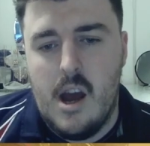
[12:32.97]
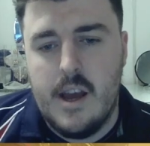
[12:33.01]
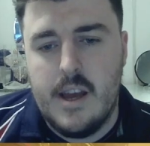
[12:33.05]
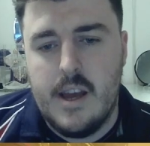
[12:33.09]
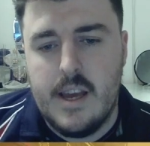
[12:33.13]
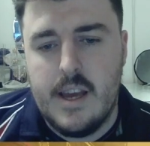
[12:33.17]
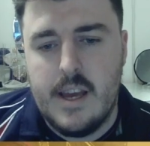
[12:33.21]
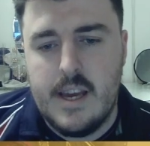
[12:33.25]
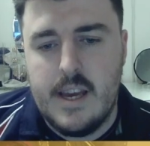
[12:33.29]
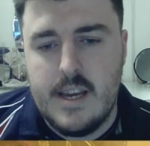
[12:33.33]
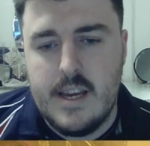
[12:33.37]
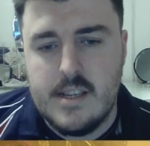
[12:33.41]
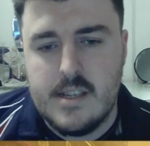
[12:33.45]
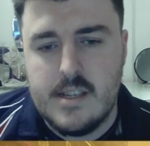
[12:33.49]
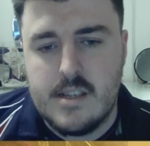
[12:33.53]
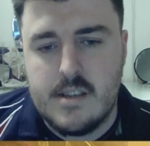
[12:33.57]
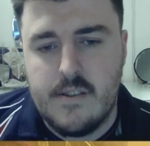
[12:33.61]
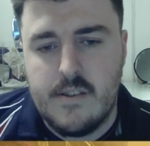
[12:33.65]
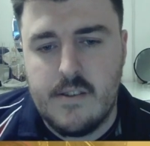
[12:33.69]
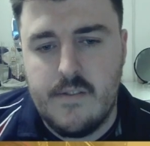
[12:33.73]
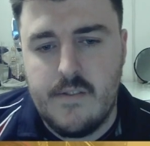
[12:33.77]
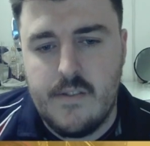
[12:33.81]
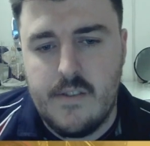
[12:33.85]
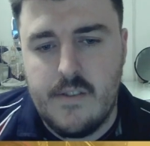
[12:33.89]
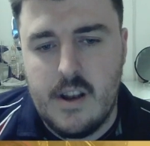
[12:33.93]
his
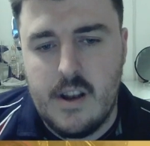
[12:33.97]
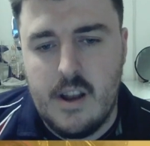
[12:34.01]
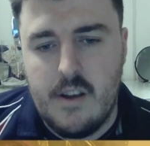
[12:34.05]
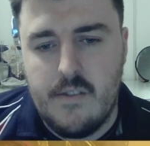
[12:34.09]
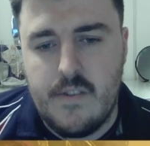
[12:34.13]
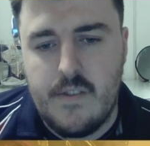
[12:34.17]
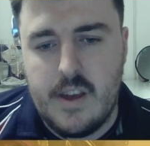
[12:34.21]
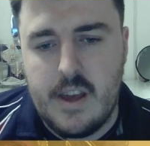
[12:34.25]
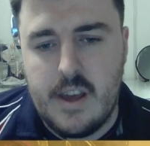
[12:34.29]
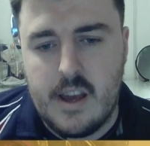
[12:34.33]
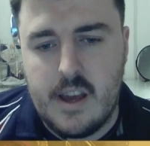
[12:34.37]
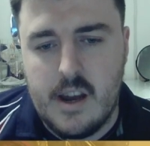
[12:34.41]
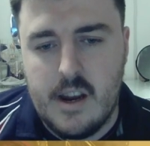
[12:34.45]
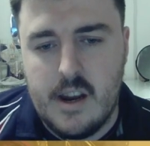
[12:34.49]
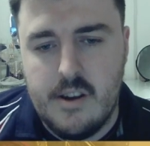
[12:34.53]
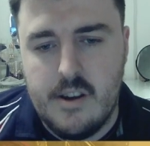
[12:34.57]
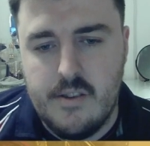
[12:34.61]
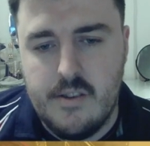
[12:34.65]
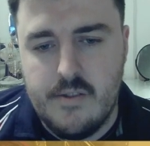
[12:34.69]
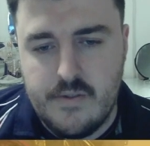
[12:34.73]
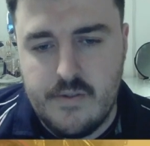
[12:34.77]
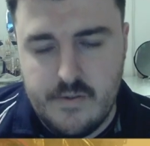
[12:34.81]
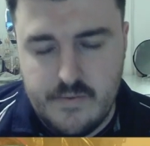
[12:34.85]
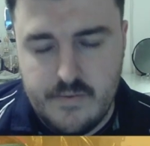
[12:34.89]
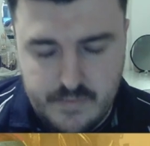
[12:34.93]
lovely kind
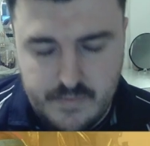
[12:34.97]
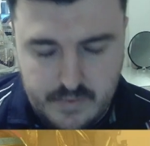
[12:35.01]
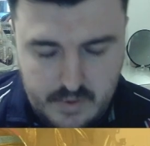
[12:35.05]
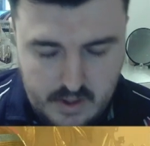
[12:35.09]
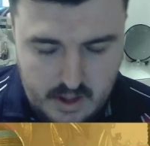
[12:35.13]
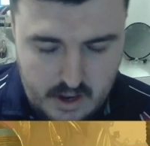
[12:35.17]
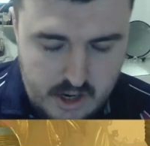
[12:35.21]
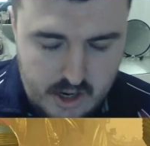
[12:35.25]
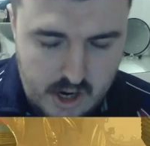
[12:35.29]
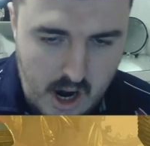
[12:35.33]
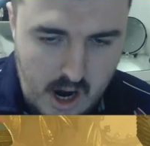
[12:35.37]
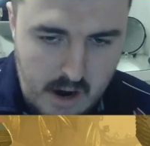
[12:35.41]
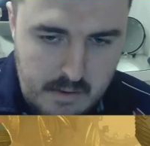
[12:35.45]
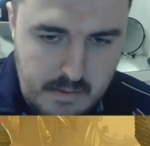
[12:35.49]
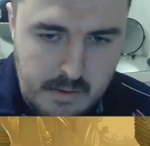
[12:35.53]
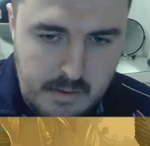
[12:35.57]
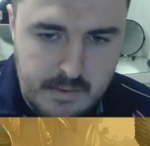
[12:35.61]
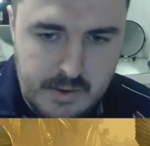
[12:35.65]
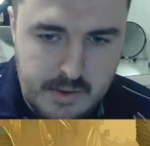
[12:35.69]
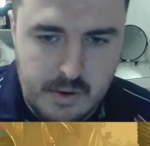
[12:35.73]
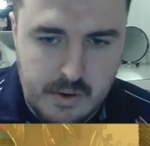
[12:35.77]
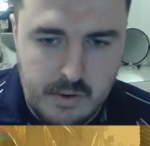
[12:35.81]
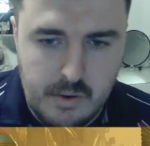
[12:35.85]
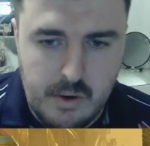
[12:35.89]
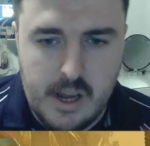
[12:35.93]
of gyro
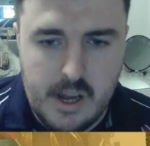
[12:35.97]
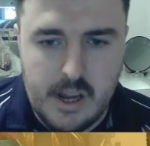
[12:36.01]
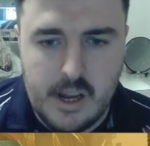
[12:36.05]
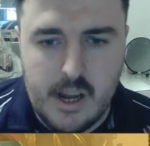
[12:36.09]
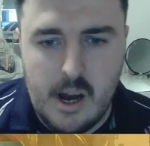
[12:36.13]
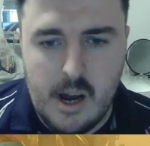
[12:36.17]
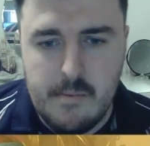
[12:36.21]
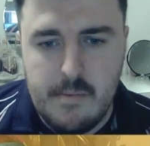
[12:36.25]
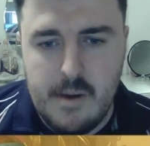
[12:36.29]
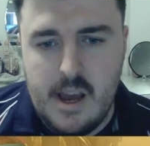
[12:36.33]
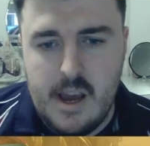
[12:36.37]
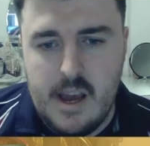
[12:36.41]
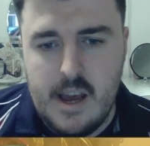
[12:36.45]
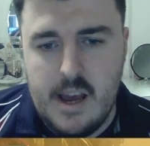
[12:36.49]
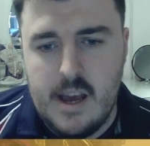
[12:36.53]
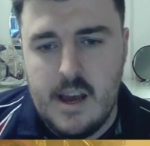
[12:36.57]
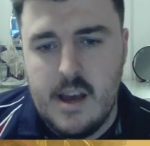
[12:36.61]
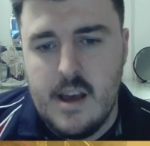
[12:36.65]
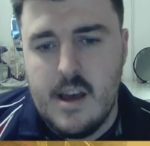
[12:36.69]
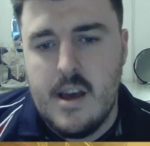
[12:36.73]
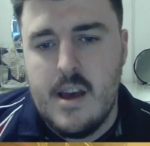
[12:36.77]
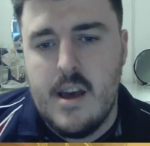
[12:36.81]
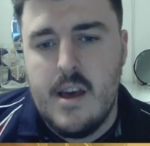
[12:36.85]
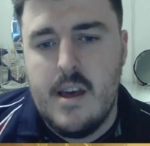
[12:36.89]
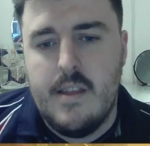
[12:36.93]
bombers and all here come here.
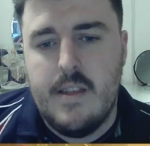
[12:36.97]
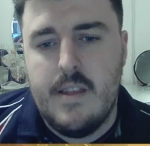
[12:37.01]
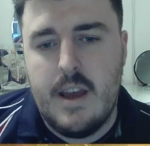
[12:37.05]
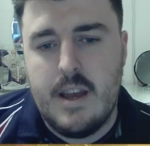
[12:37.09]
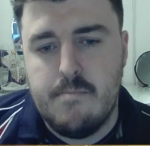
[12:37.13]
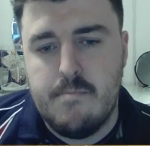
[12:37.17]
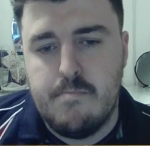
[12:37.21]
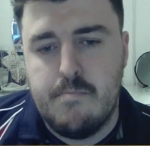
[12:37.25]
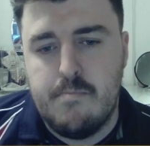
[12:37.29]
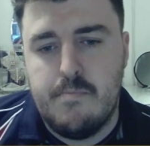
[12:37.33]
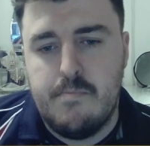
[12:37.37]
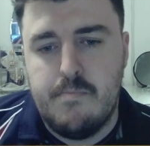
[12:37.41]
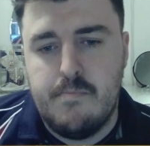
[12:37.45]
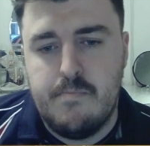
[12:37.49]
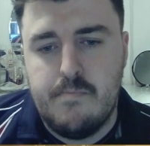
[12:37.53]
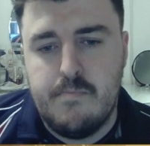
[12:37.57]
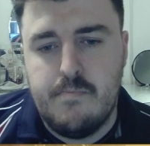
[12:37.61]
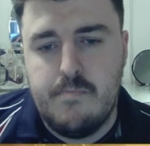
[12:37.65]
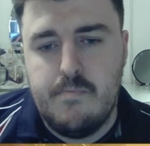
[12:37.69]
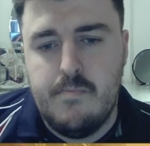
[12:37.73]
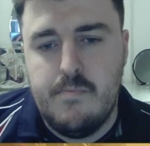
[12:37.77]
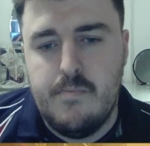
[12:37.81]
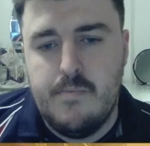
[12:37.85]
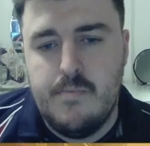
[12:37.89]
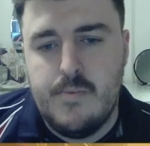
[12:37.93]
They
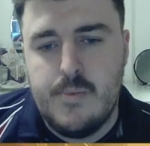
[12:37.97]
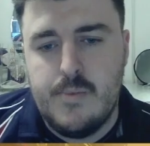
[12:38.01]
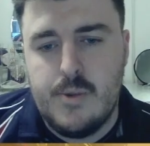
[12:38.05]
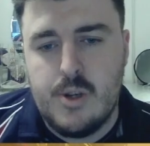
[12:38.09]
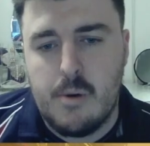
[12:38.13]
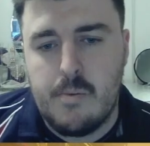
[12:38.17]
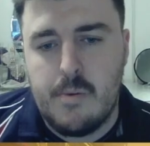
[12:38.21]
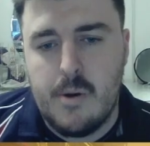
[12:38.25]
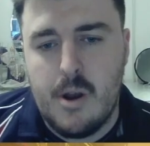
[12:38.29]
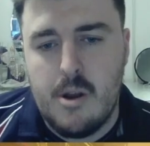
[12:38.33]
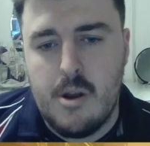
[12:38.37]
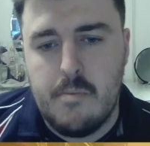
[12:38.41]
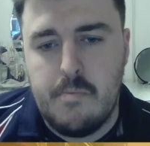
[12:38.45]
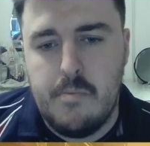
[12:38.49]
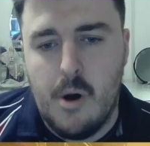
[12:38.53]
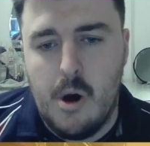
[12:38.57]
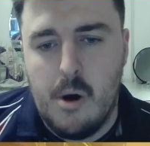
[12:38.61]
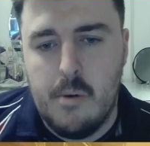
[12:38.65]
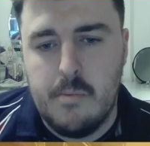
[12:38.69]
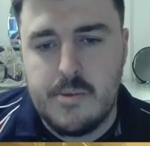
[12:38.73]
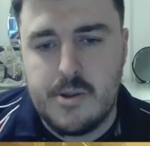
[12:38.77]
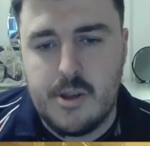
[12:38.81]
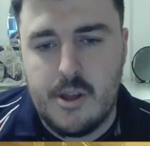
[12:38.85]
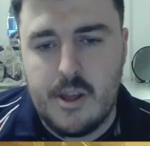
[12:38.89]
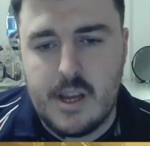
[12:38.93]
drop a load of
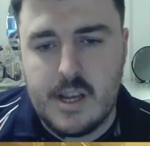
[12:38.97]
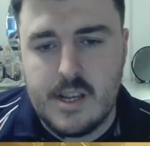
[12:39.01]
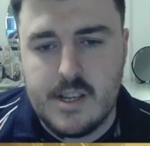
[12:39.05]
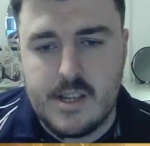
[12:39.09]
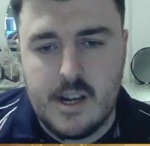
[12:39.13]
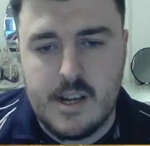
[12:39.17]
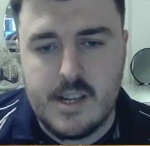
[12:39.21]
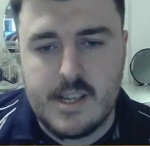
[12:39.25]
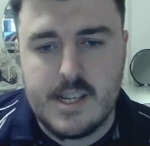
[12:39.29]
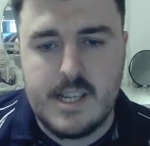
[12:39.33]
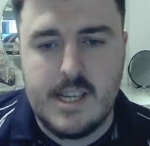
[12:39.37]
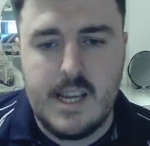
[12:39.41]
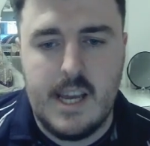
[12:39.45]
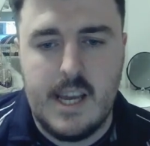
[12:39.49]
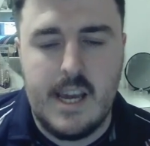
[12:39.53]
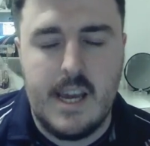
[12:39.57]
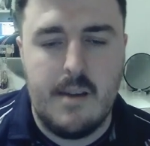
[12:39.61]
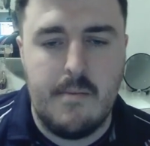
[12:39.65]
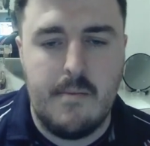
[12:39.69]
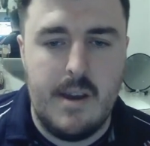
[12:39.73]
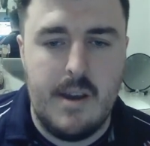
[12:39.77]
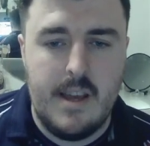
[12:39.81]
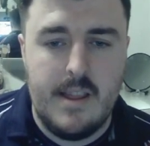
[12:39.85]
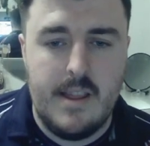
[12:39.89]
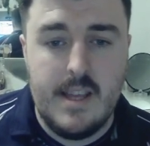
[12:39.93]
bombs so they can start seeing
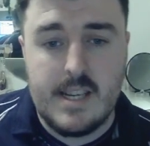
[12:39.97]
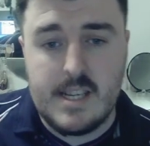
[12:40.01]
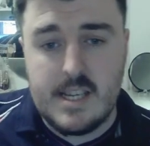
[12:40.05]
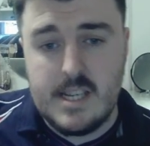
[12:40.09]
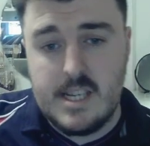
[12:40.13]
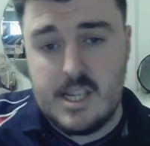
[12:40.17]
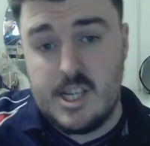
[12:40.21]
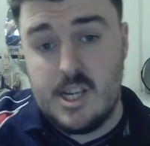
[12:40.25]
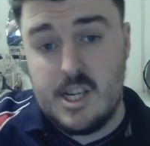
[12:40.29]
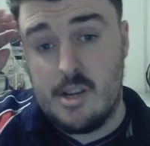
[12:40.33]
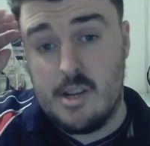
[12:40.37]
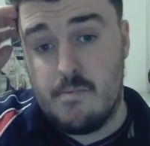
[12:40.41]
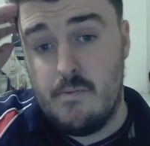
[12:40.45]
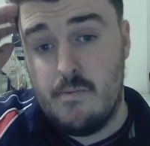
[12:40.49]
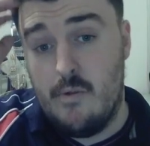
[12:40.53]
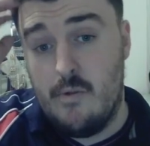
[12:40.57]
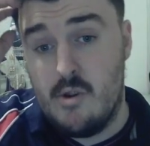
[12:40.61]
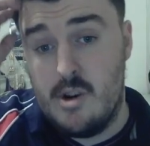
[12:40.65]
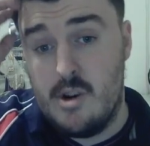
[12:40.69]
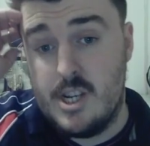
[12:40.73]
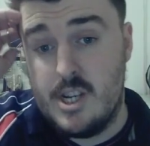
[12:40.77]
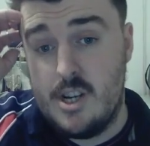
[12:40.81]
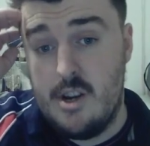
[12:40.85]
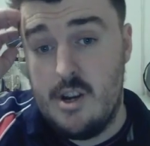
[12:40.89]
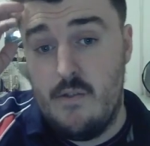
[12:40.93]
me, and this is just before
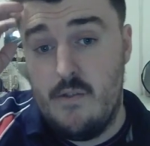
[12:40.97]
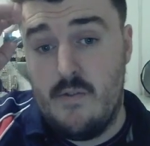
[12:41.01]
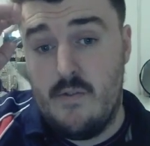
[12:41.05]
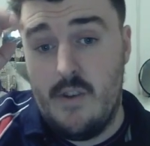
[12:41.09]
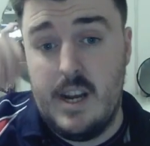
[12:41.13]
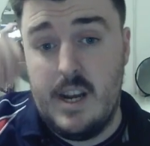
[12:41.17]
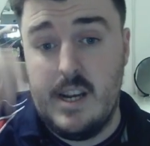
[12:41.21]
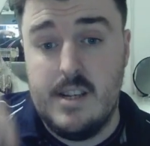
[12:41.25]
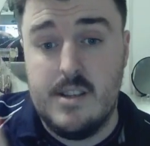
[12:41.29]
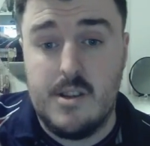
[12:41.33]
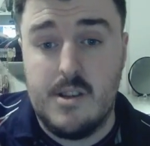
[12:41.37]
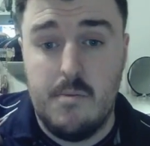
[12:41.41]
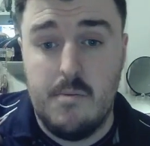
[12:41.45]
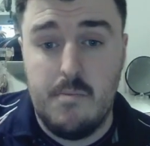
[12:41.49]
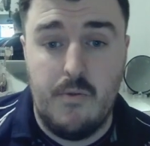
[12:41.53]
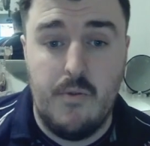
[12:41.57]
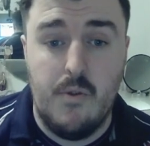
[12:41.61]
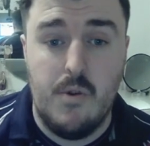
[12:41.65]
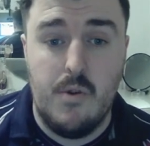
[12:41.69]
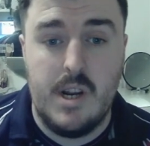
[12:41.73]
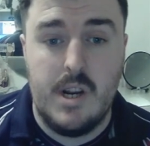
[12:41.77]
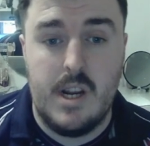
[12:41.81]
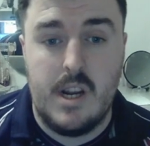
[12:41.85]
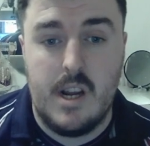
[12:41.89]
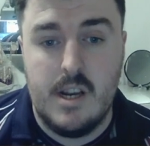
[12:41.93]
his shoot phase, so
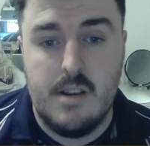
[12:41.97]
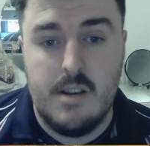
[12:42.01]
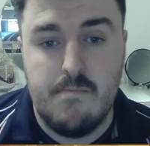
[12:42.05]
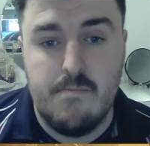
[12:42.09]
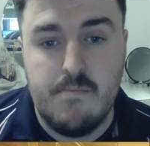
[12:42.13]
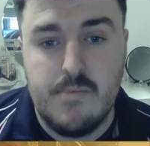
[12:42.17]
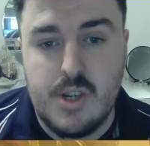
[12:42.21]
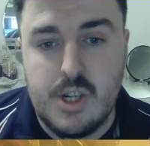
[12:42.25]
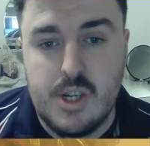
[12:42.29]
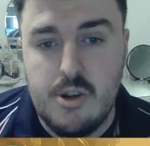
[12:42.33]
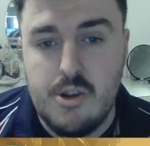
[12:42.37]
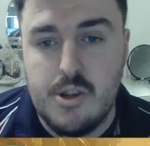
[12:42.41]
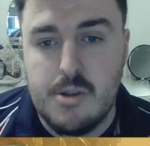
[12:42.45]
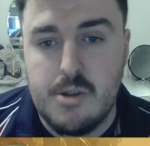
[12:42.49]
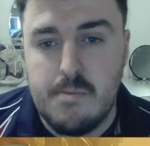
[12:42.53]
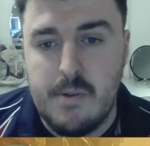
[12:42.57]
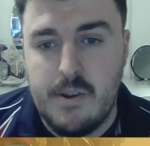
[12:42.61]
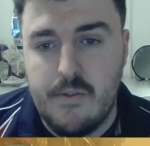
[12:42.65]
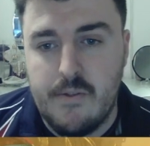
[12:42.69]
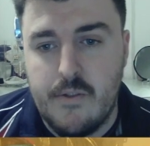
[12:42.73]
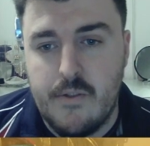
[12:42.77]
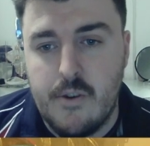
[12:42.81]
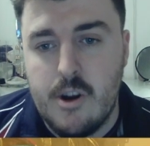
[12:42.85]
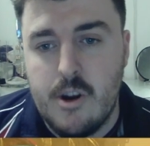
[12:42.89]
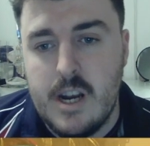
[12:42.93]
before he kind of shoots me
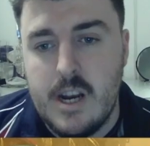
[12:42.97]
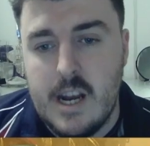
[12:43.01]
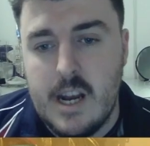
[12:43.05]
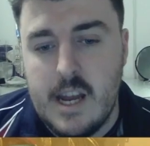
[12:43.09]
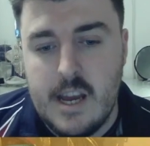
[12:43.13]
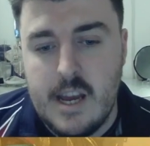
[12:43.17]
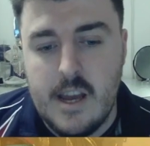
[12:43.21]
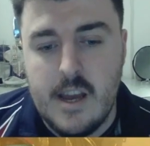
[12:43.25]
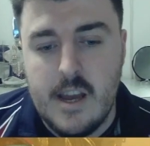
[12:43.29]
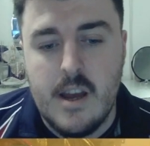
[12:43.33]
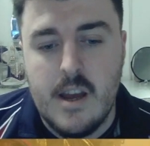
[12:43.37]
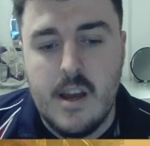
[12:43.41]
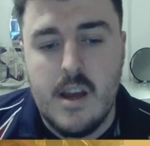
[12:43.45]
freely.